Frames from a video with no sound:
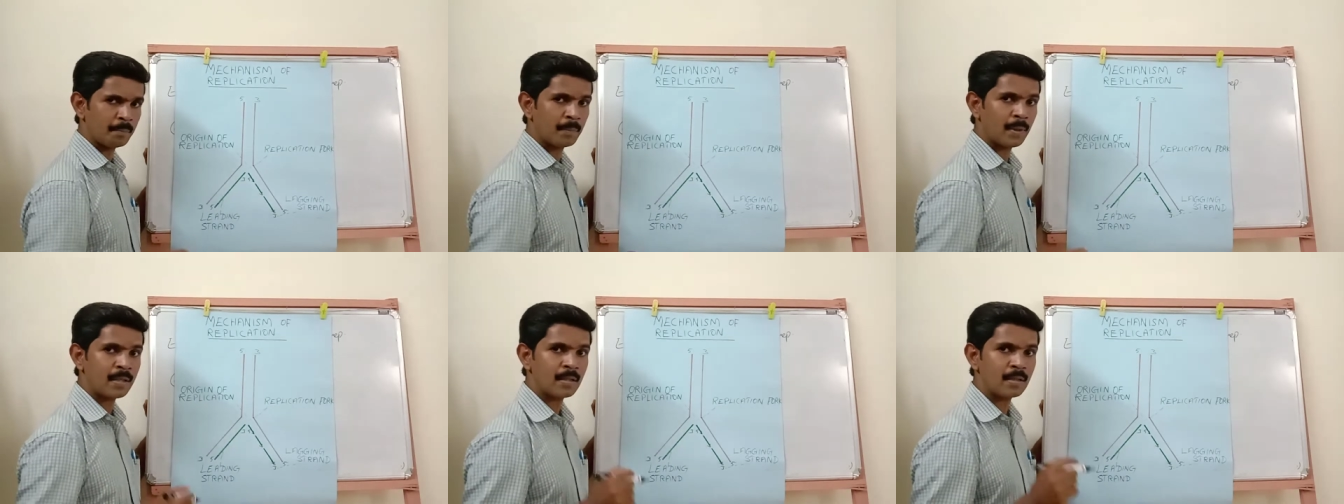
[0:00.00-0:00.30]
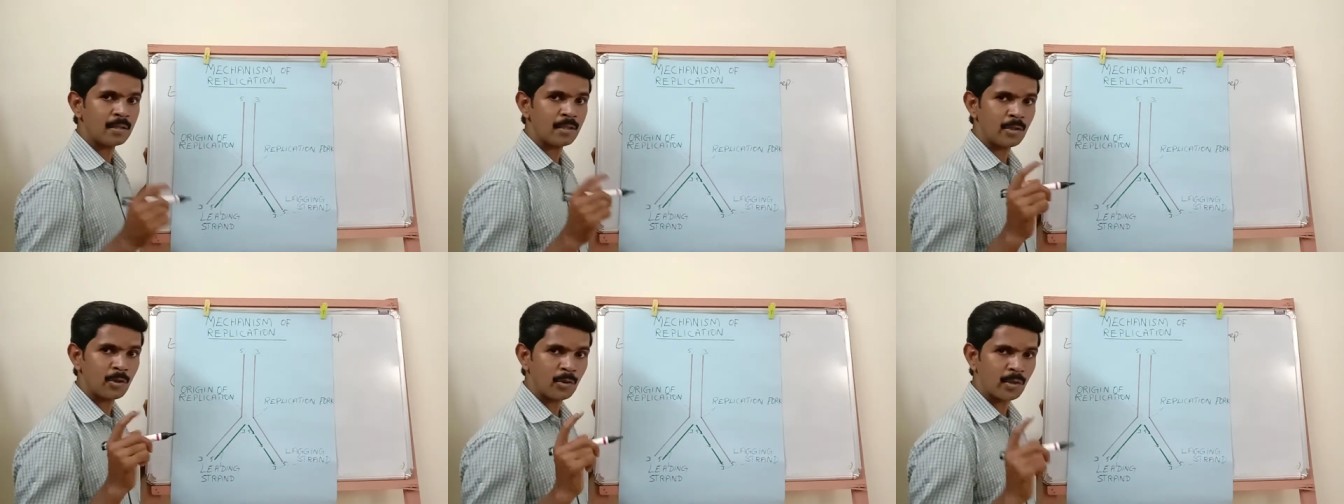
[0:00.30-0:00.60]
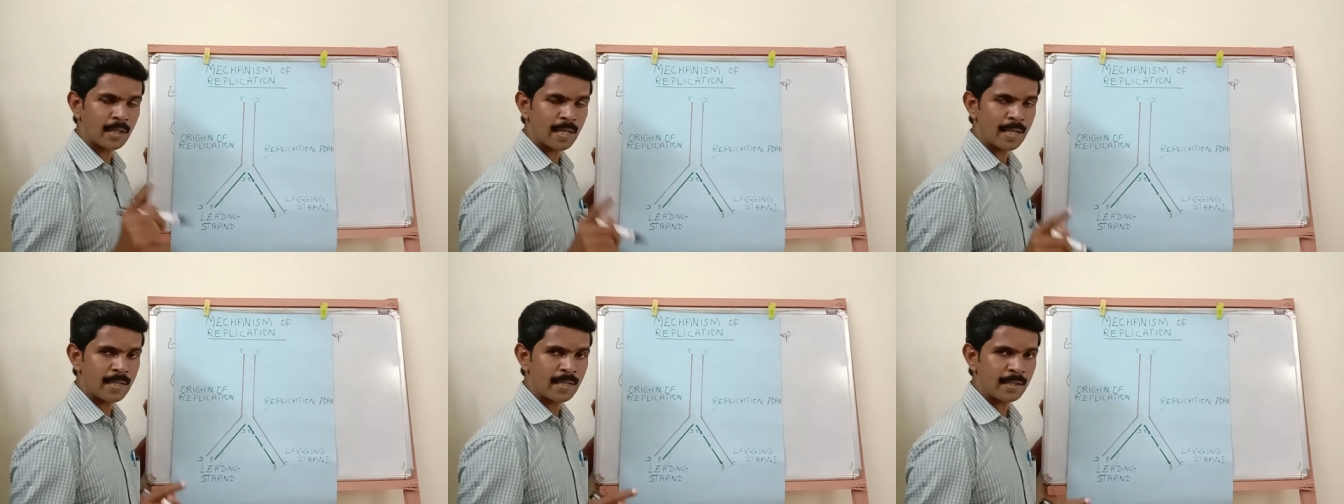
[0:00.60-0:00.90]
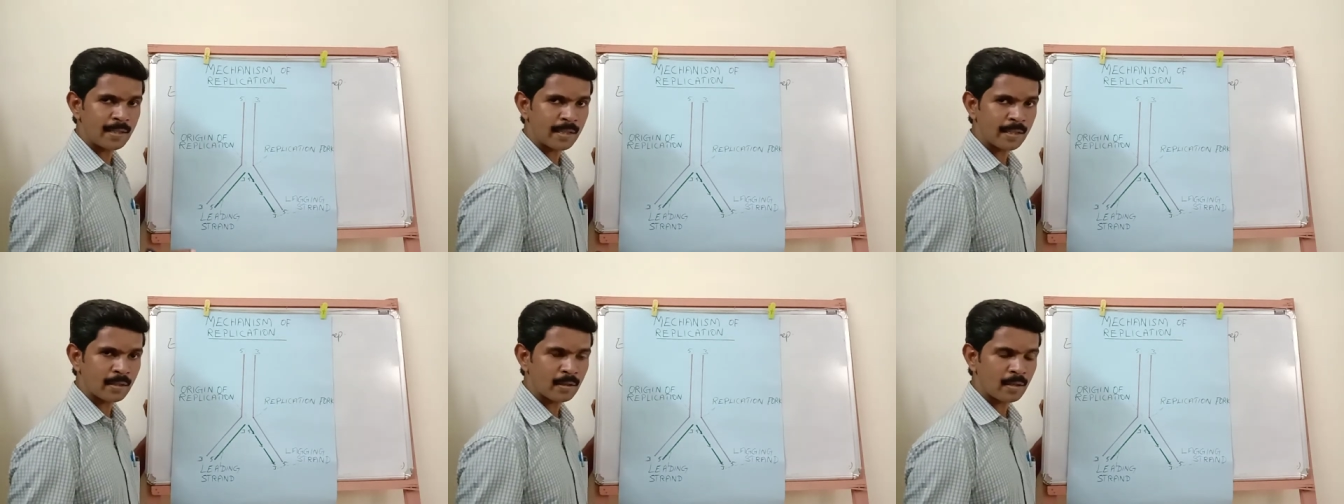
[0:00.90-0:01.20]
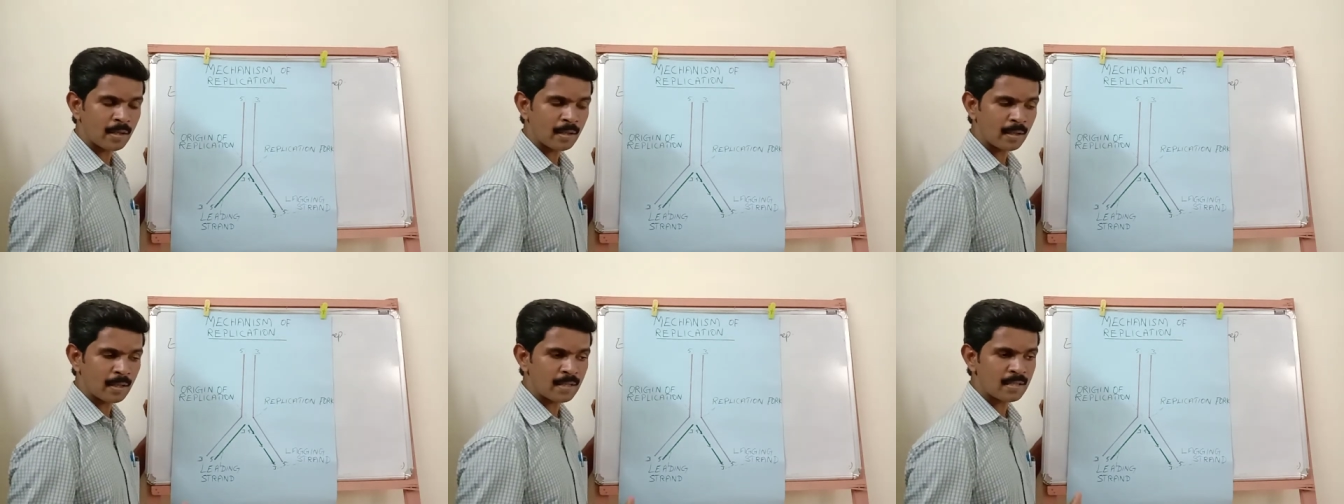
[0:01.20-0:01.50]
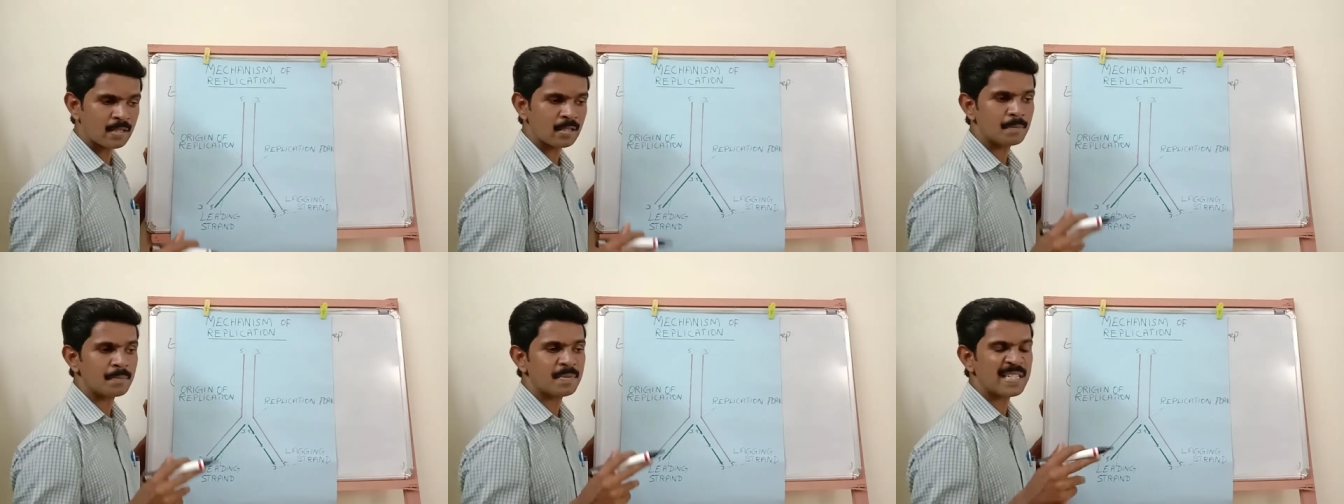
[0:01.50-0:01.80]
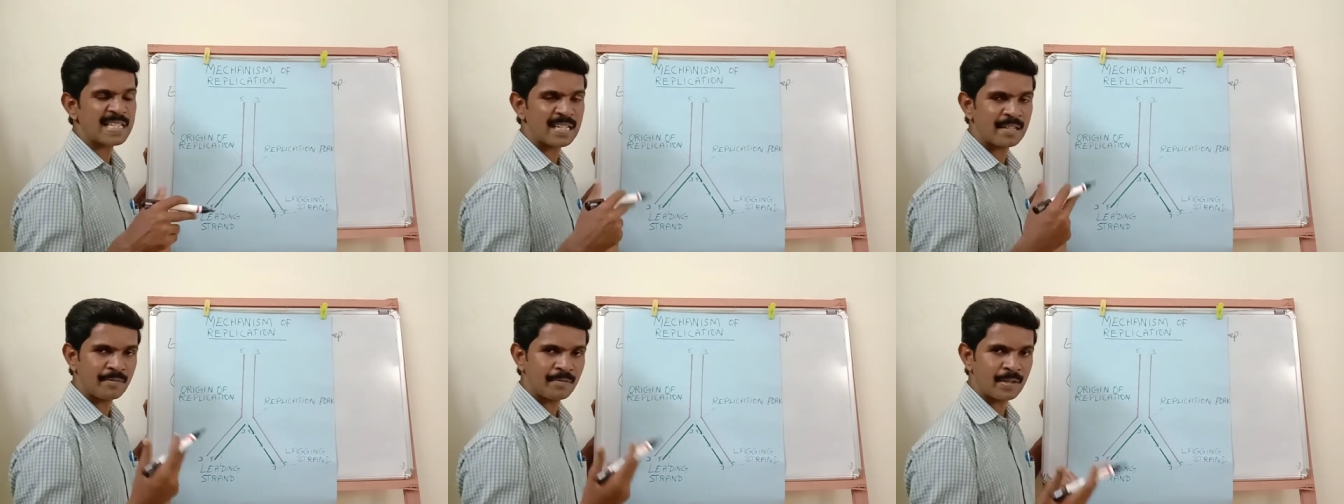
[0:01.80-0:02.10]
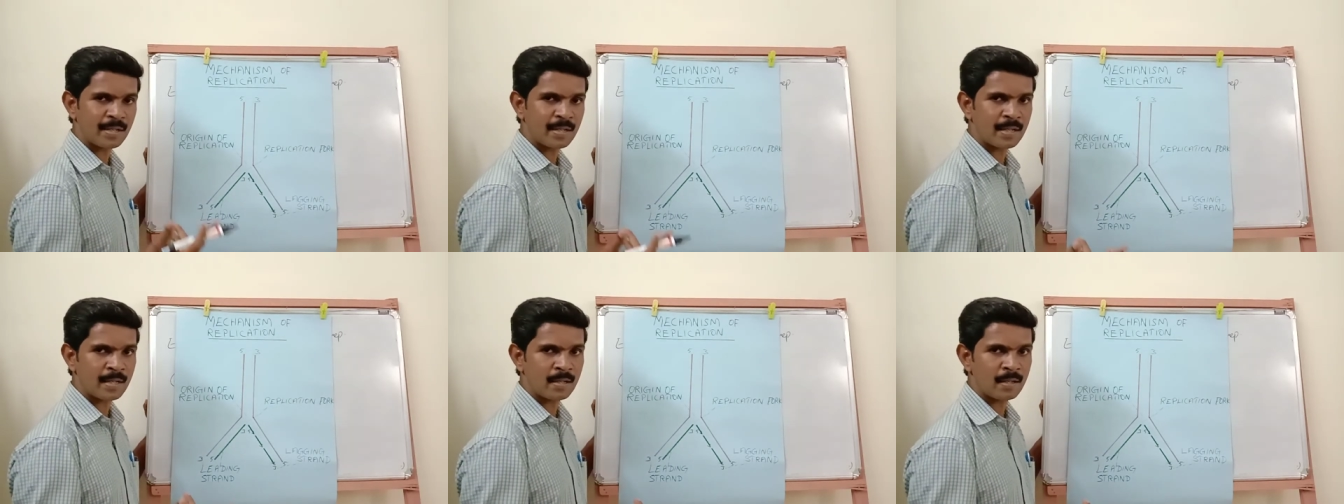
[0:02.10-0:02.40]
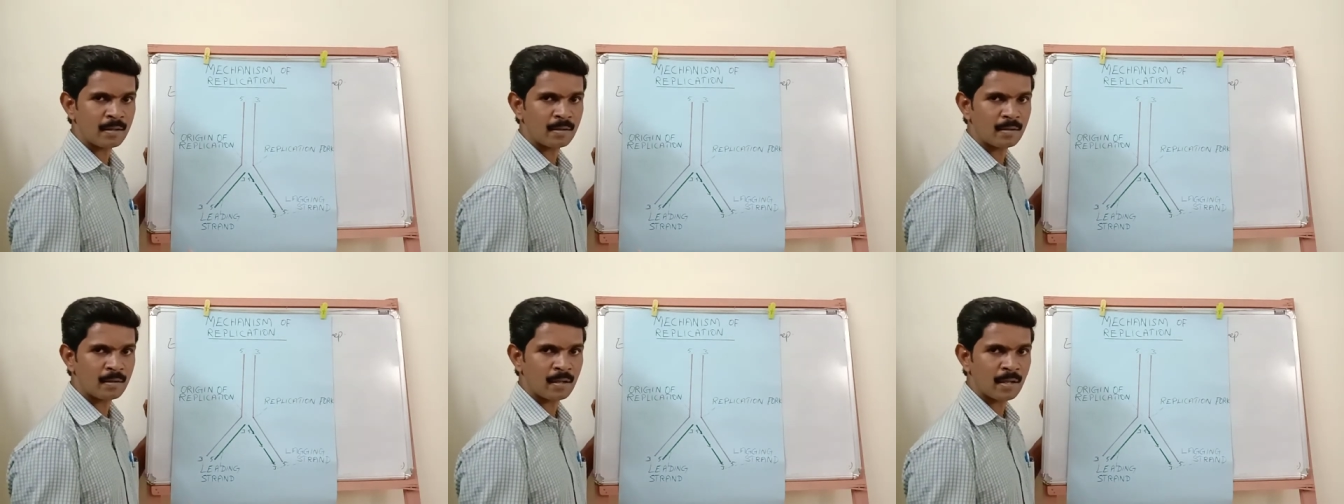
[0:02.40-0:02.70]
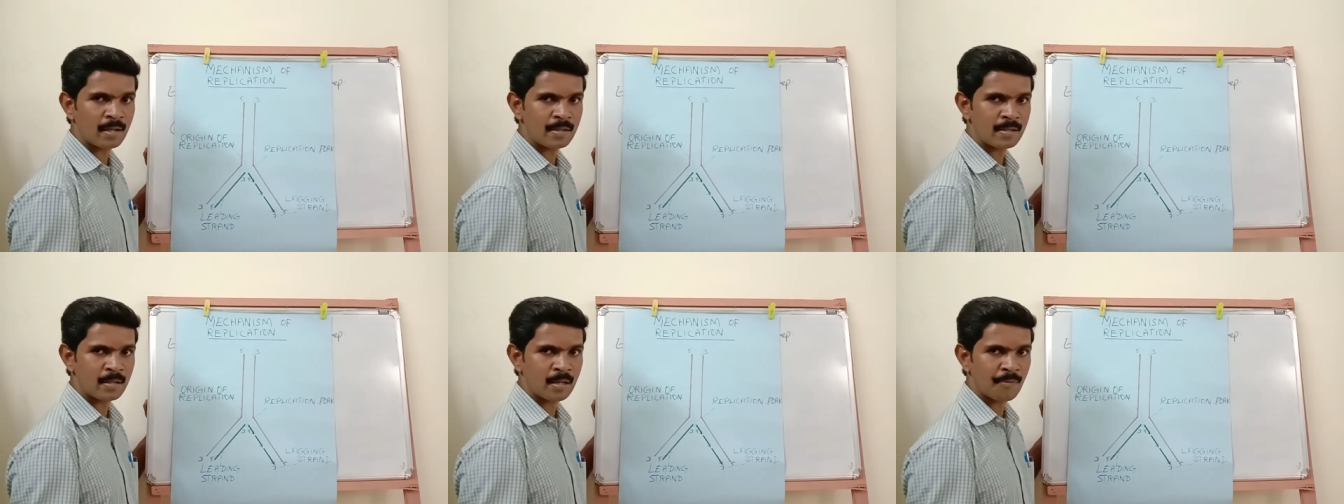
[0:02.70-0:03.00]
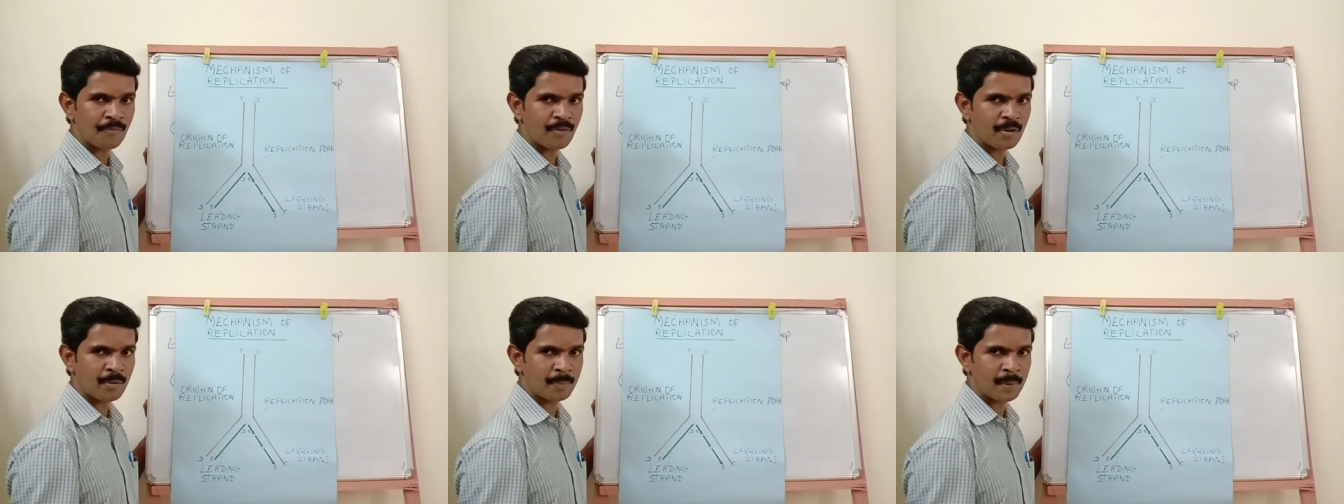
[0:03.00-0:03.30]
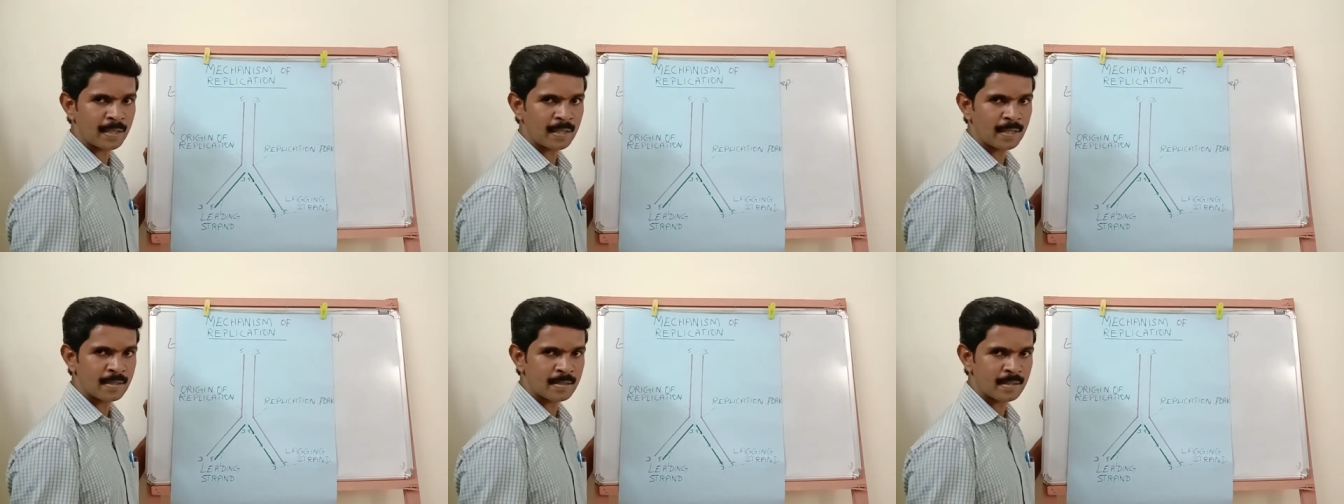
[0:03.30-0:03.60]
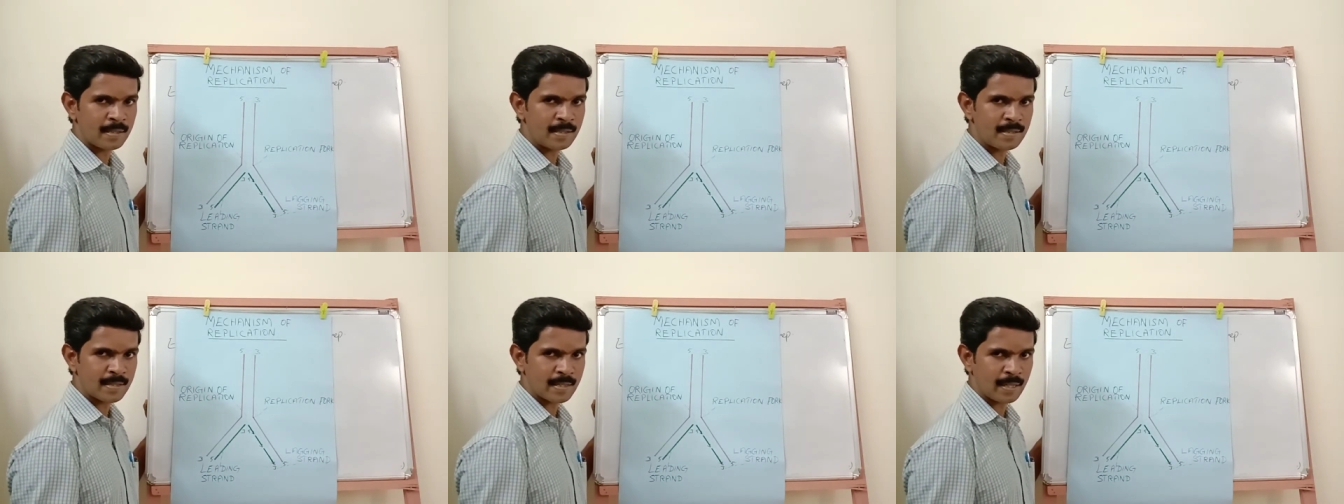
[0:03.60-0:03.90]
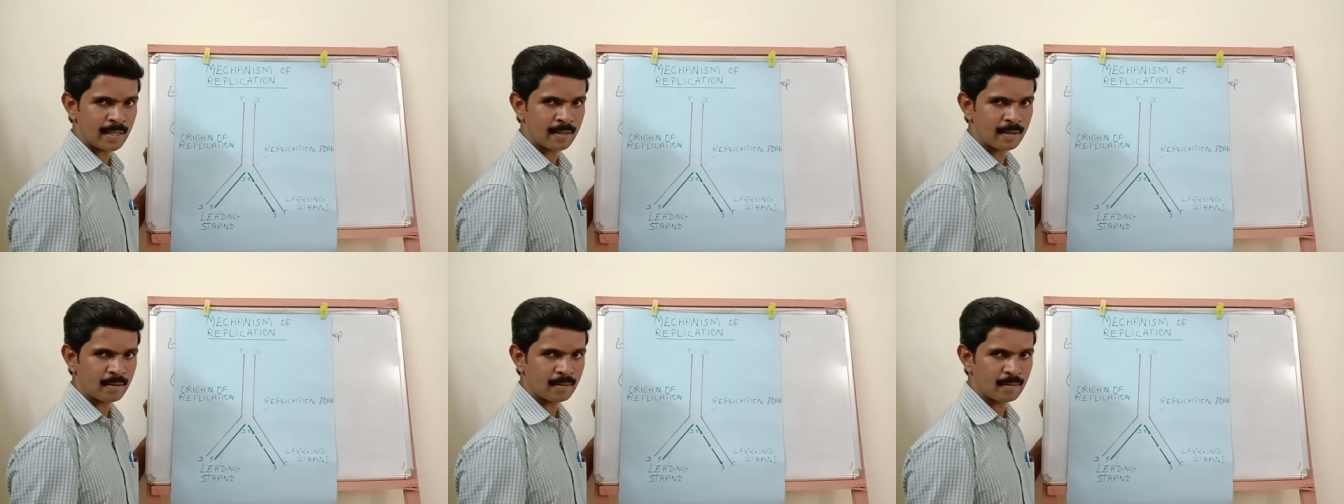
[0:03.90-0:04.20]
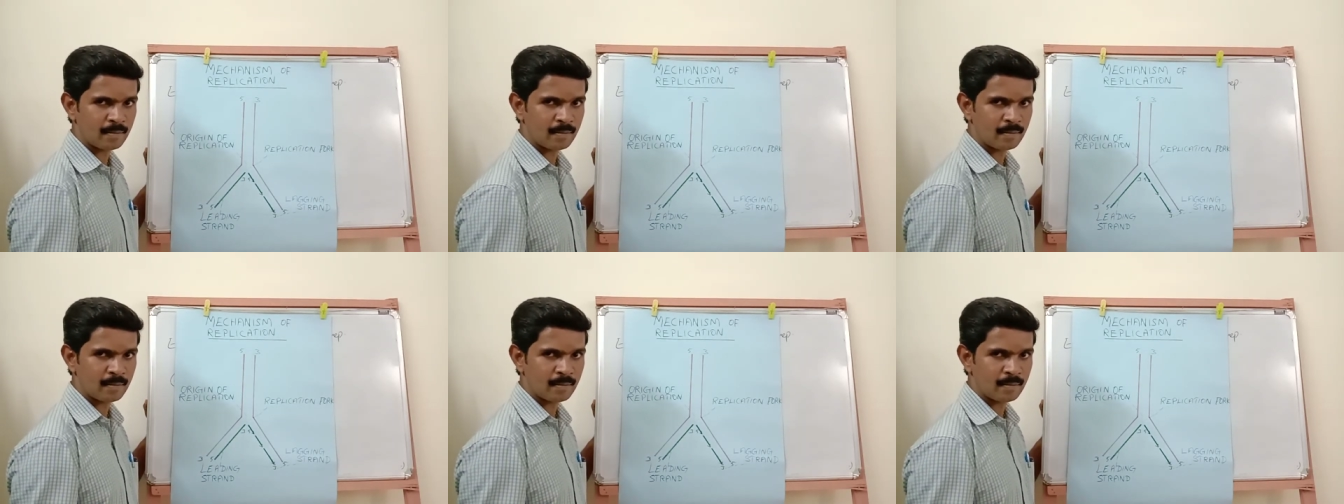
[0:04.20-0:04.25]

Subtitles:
but in eukaryotic organism, several origin of replication is there.